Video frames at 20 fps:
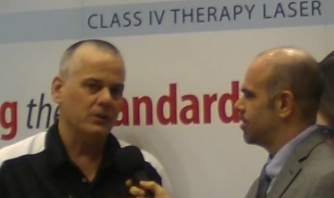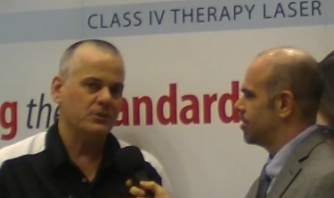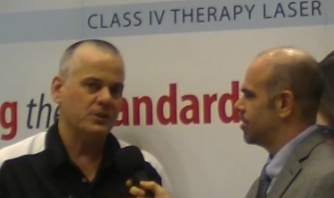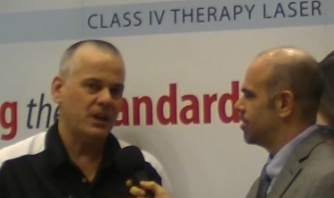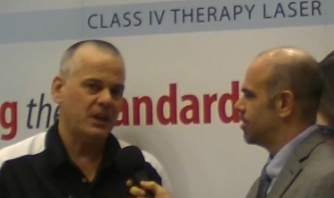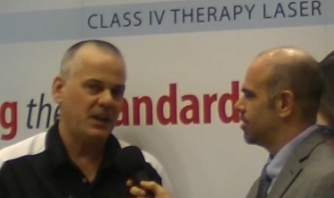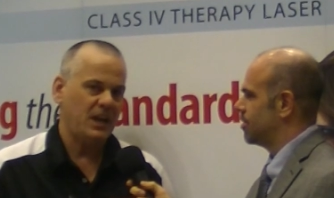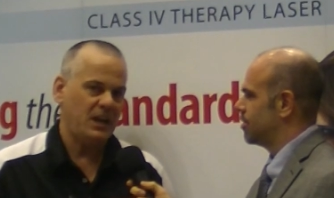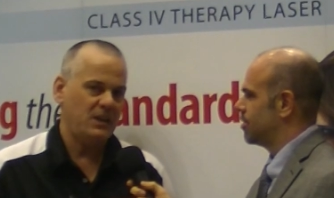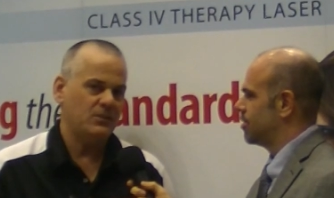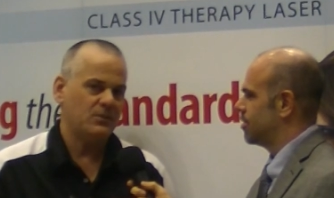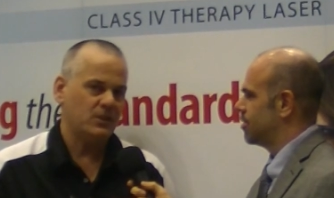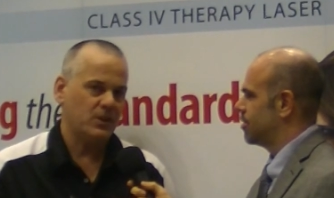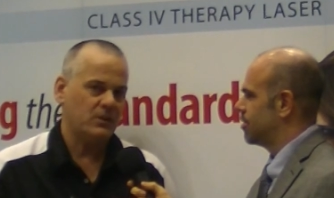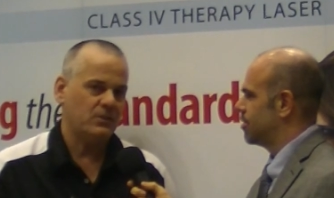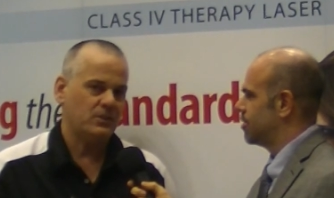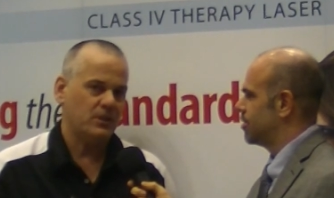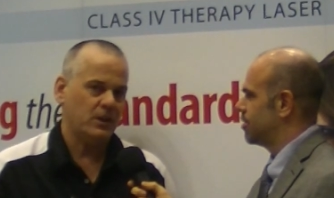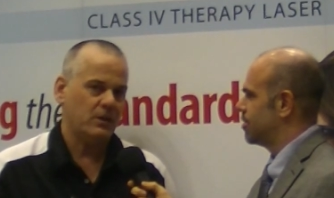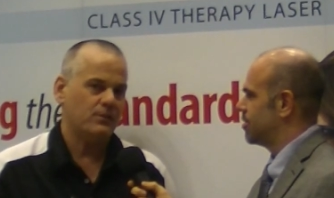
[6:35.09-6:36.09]
Speaker 1: us at
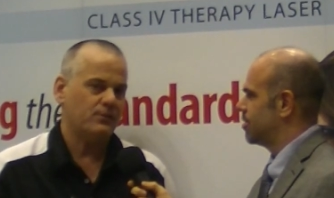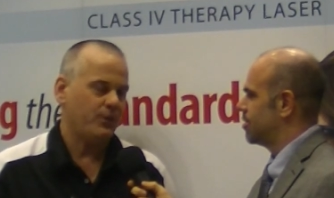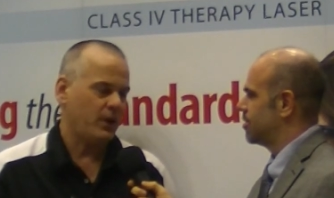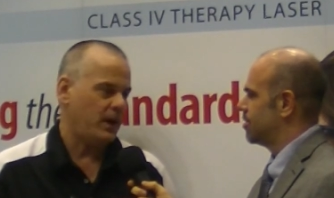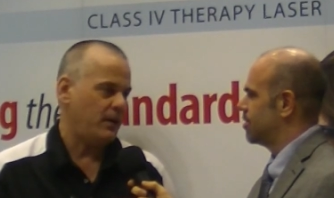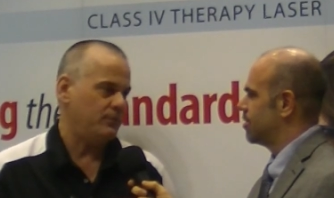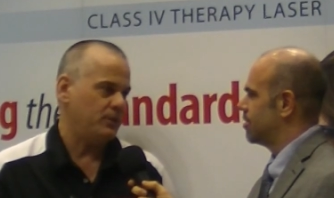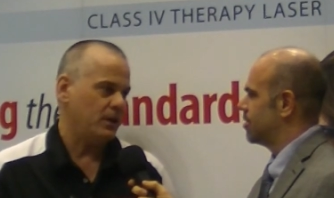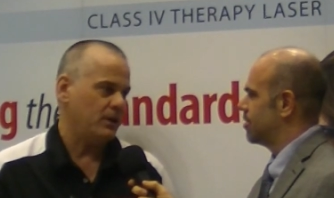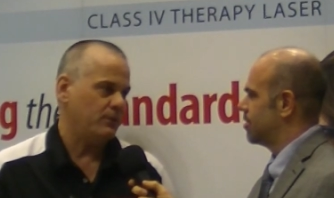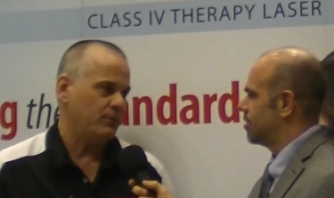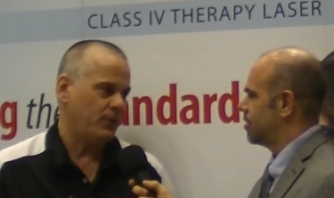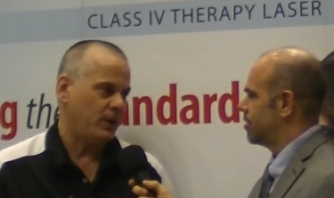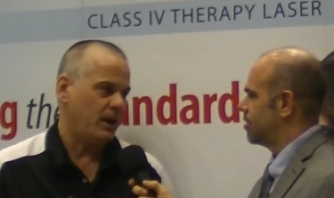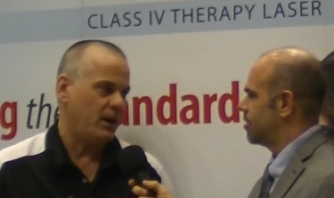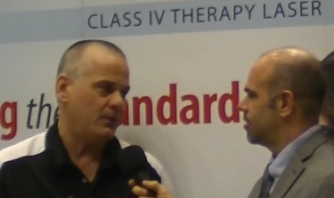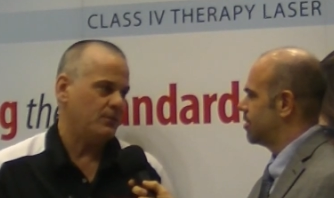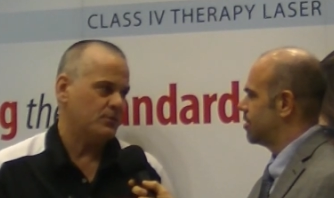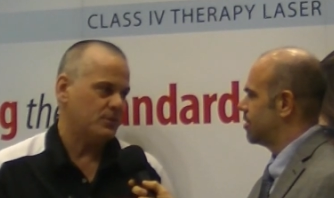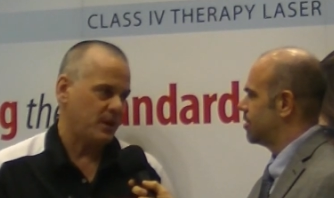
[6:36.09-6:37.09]
866
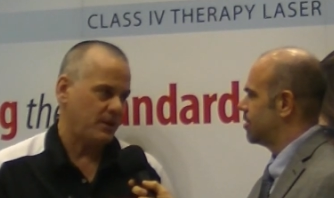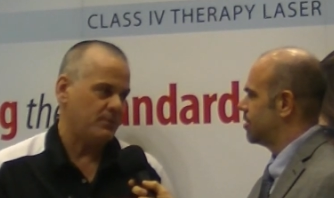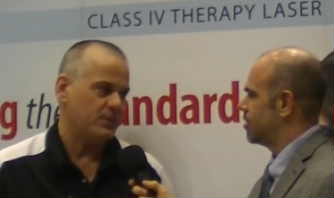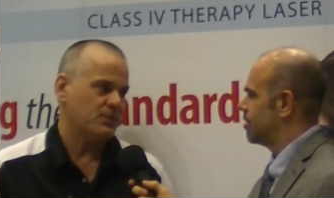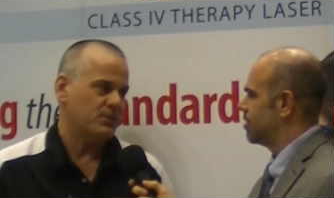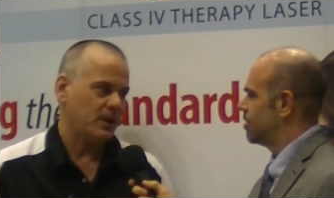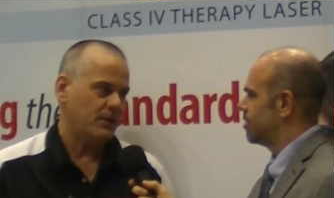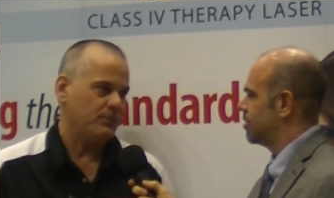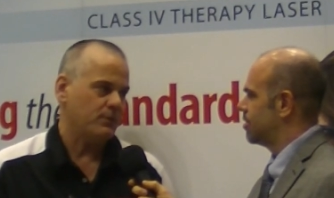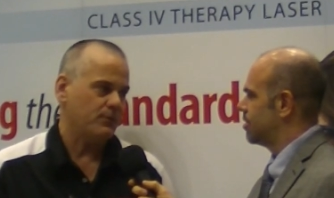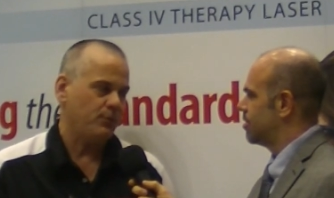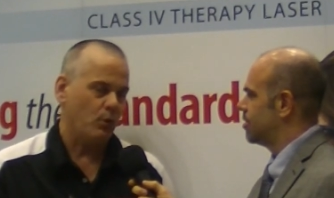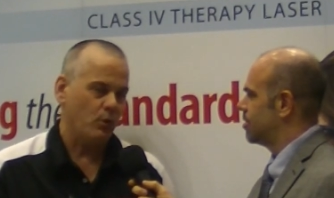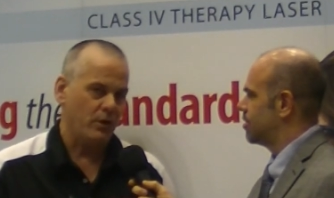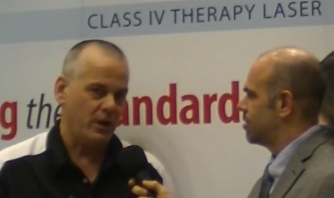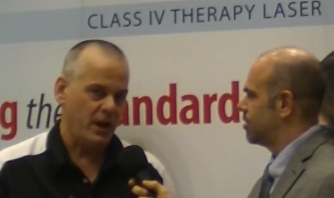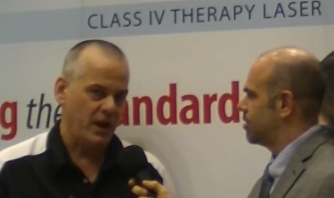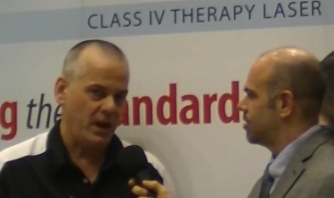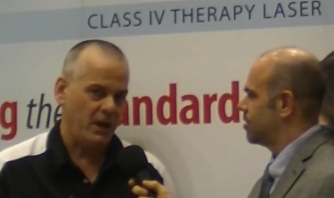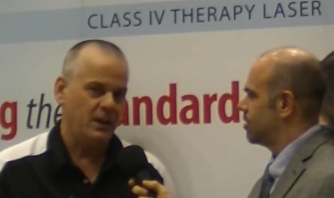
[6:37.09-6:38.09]
595
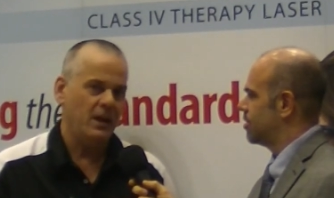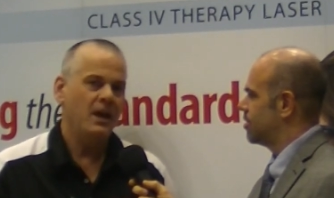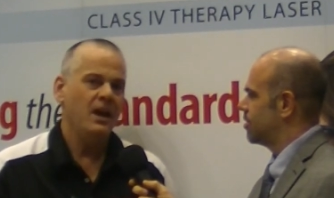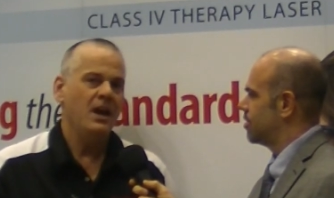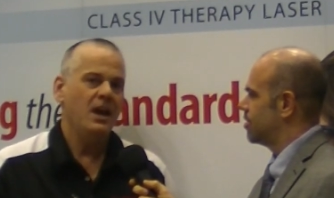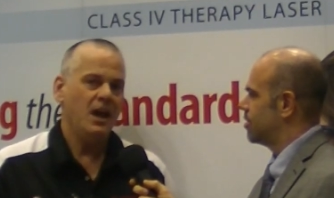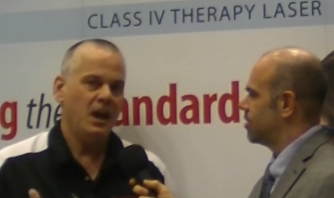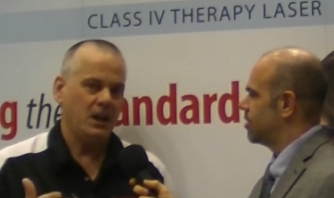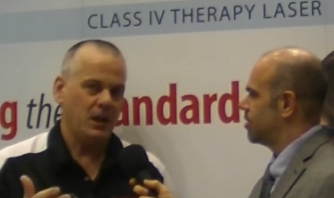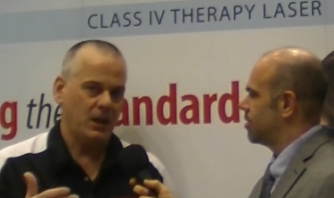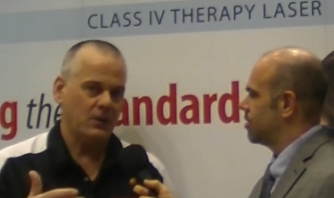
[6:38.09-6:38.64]
7749 and